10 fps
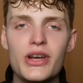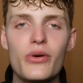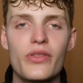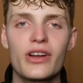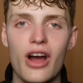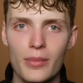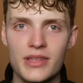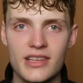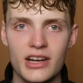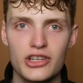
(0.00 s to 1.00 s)
know in the
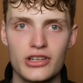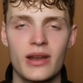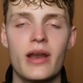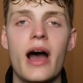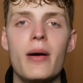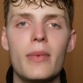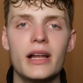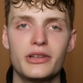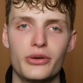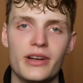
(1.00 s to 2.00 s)
comment section and I
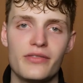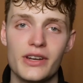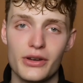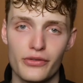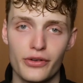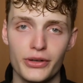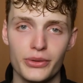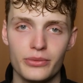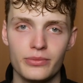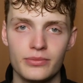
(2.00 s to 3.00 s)
might create a video for you.